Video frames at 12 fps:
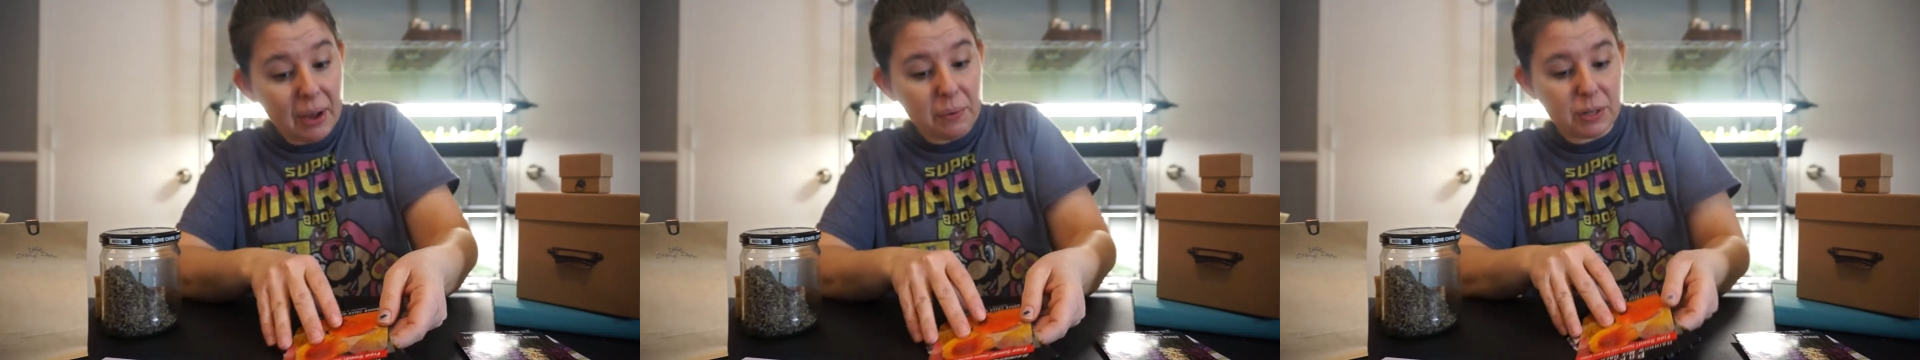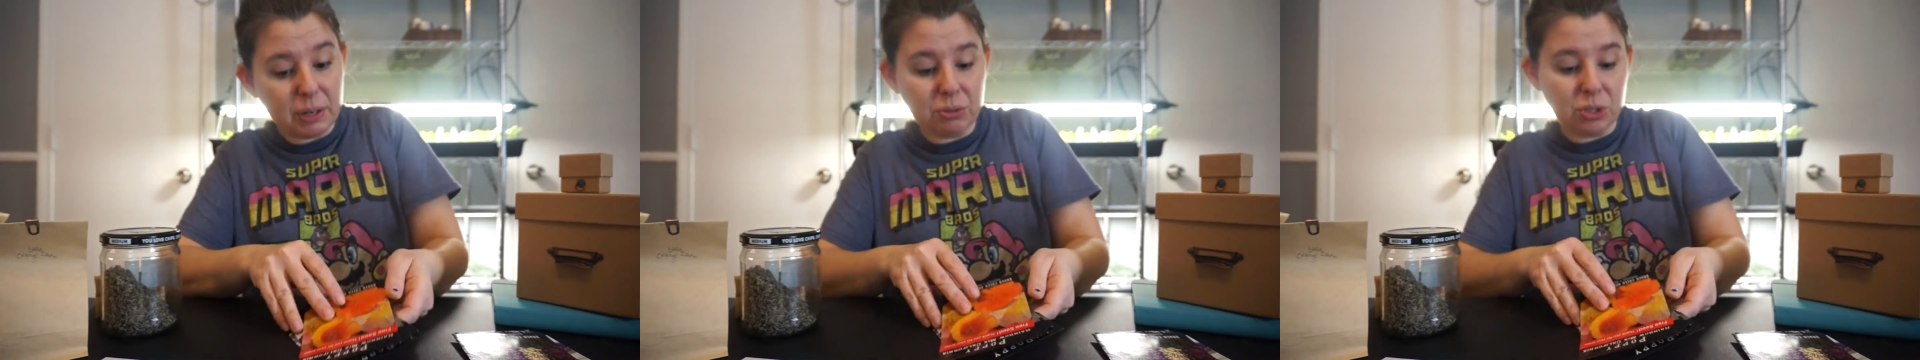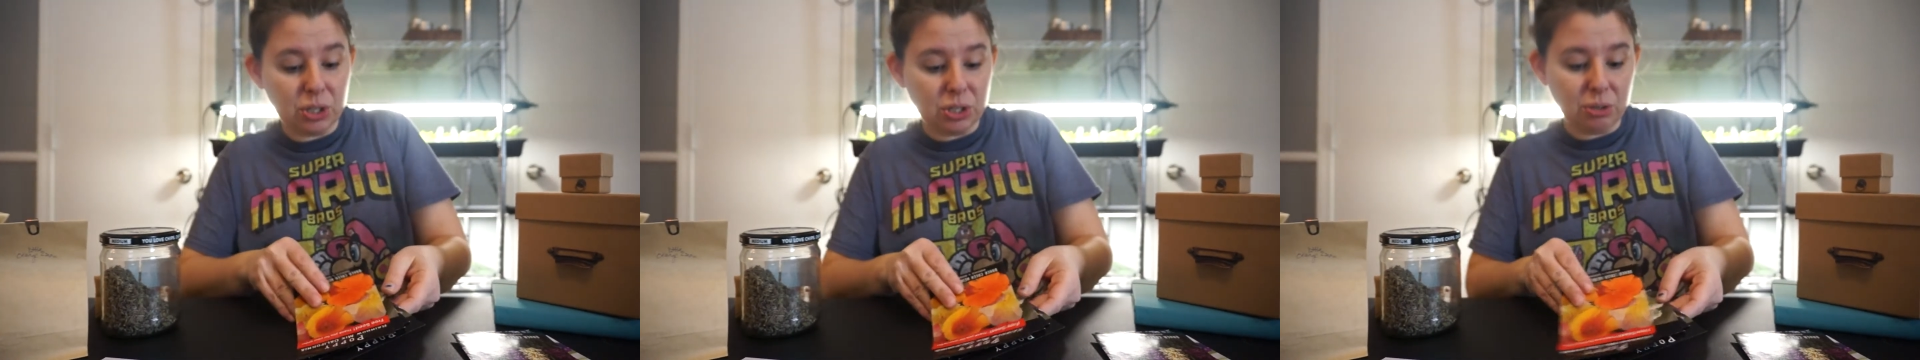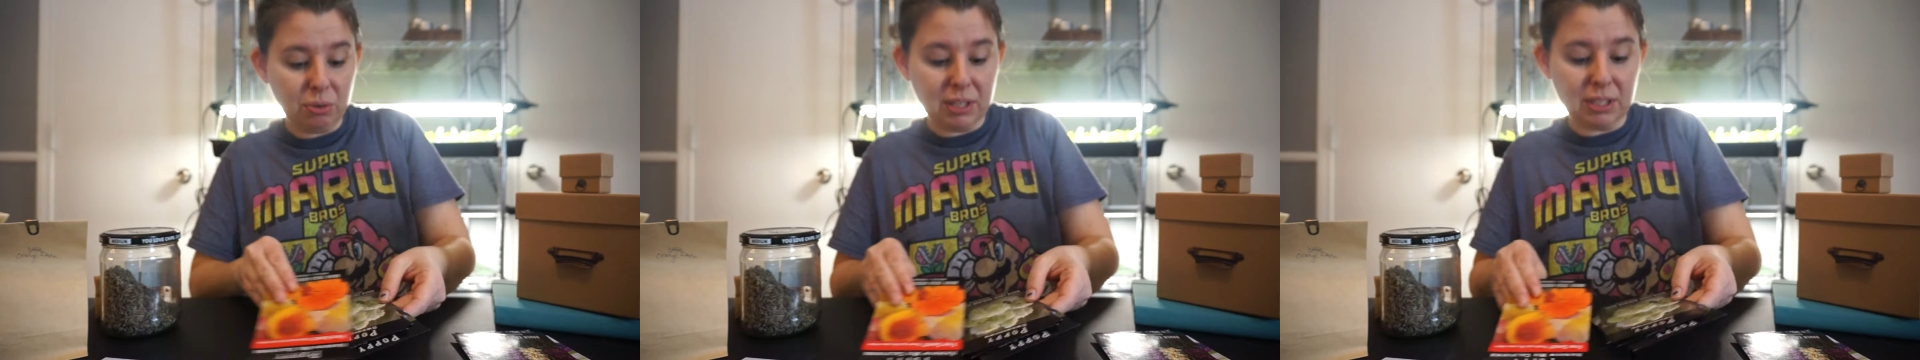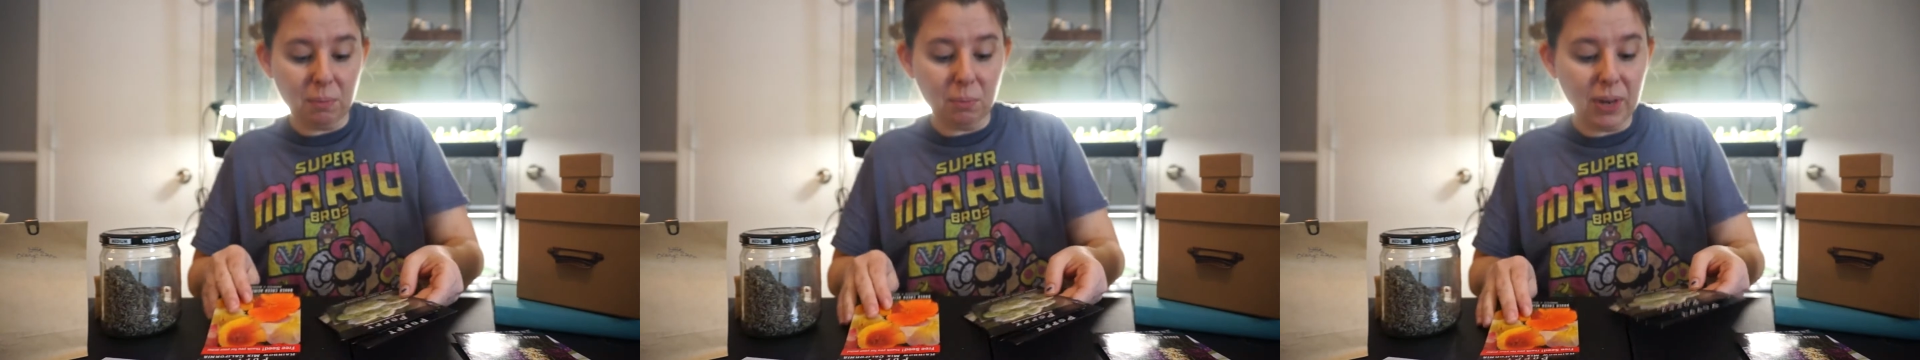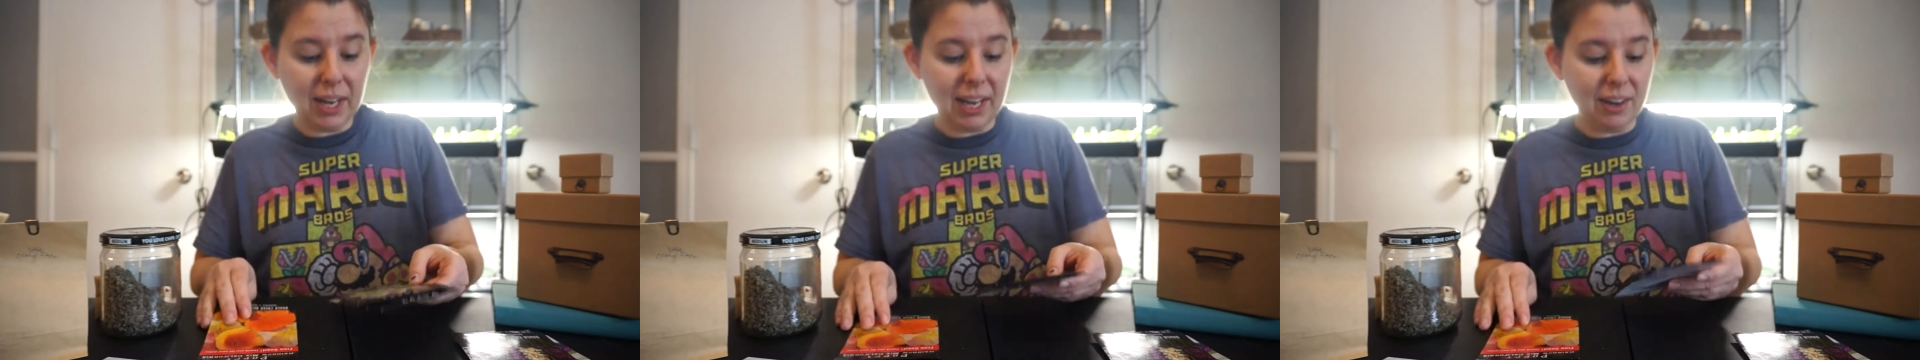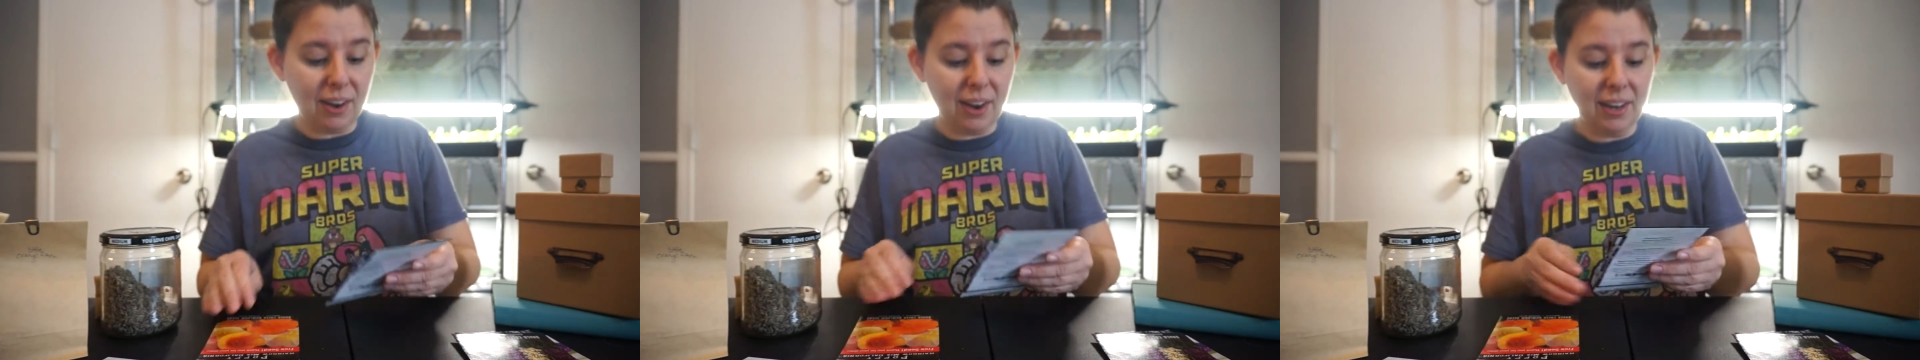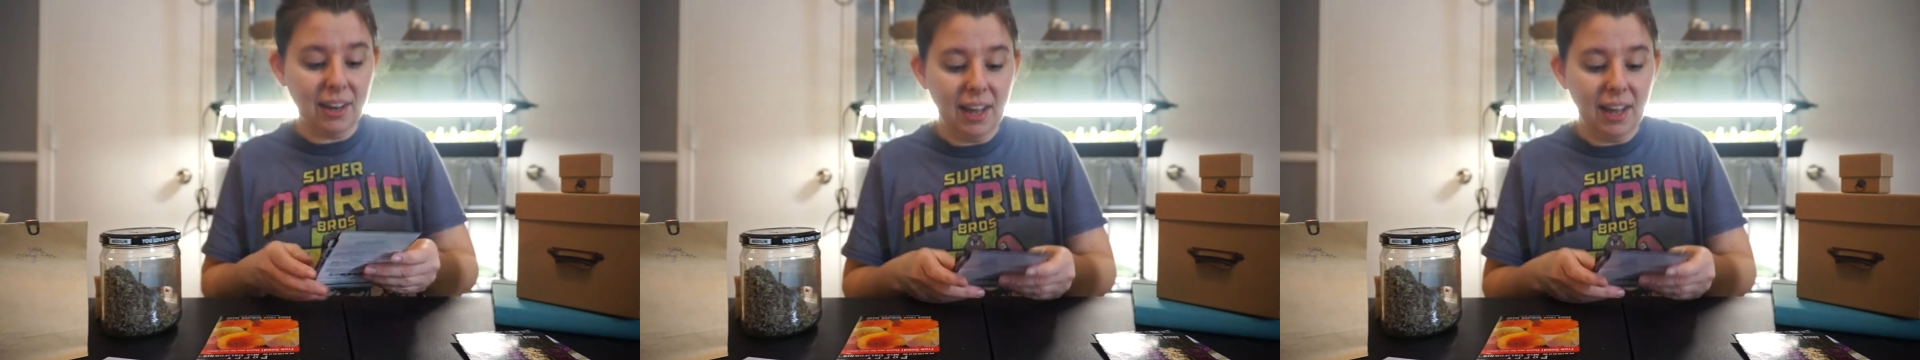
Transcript: which I was just doing some reading on,